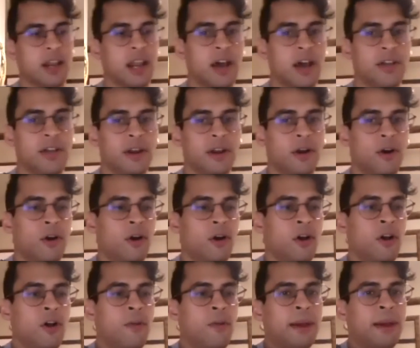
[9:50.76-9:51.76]
Now that
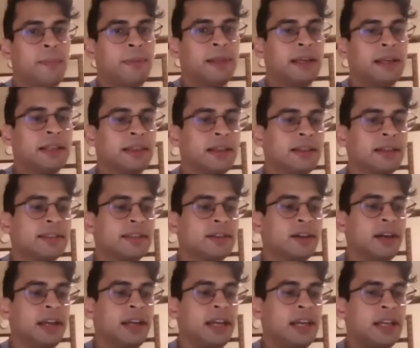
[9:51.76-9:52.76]
all my platelets
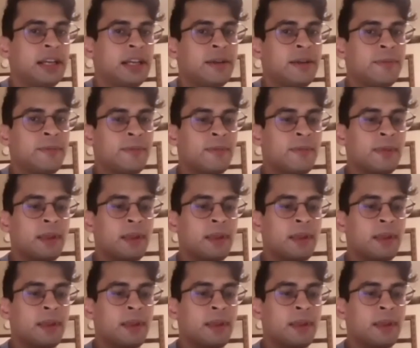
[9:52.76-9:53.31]
are in,